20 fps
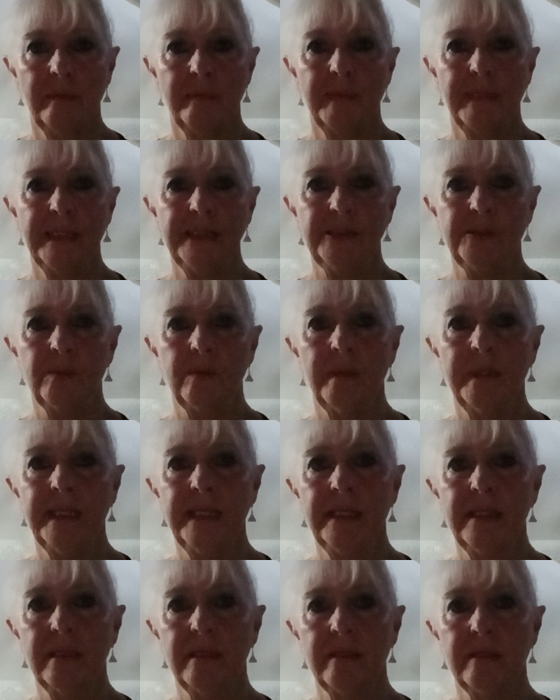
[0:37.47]
each
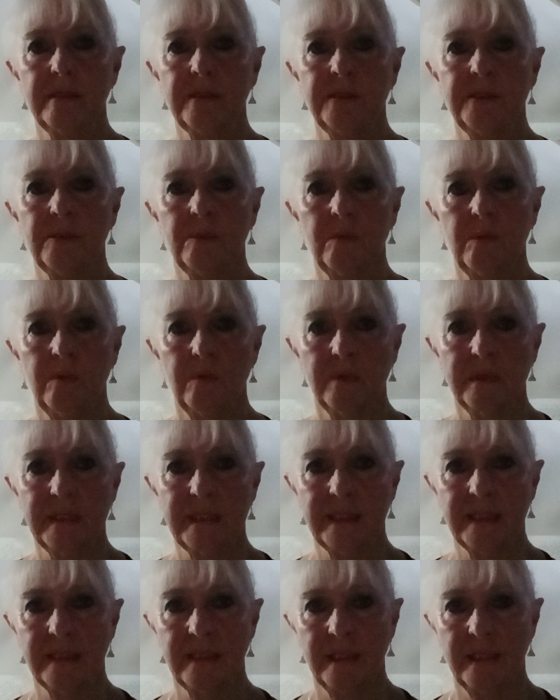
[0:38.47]
week
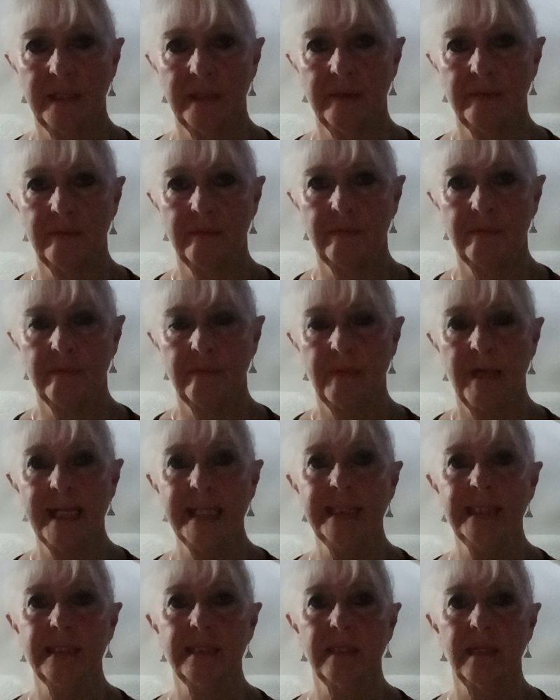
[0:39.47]
towards the
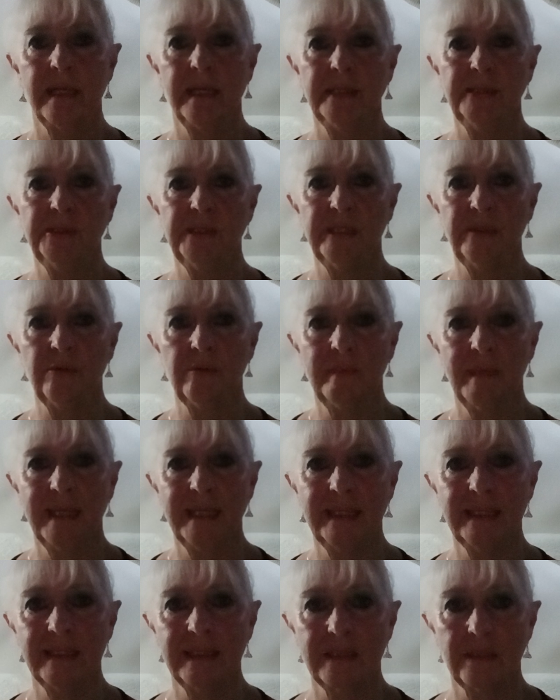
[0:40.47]
rates and general
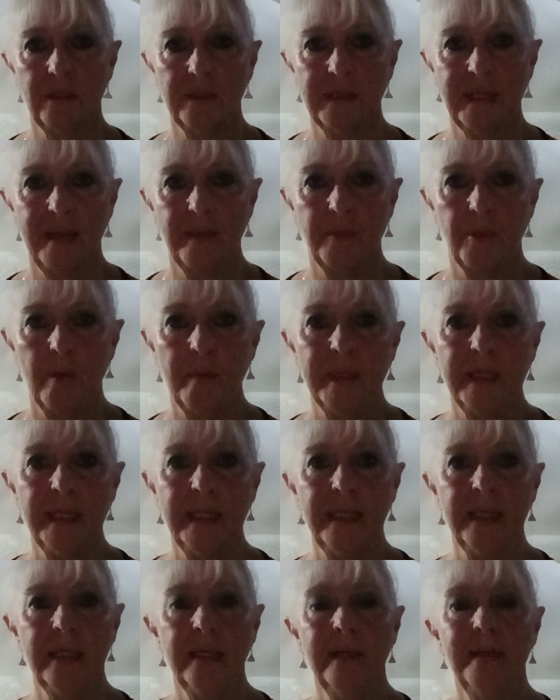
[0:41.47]
maintenance on that
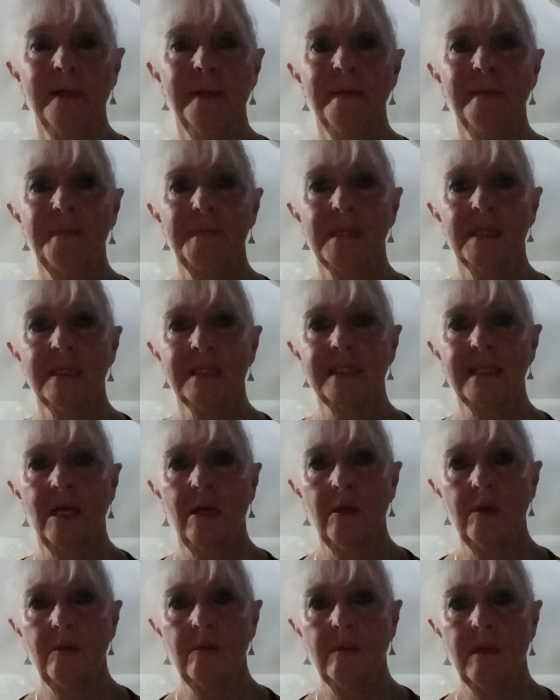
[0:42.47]
property.
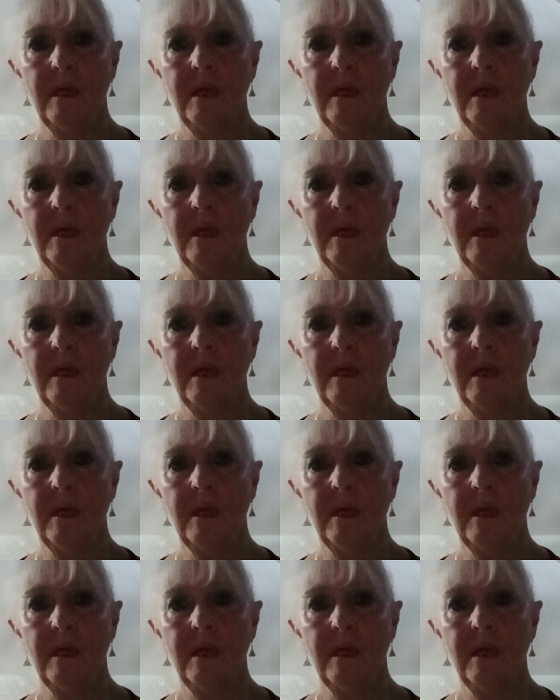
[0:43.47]
So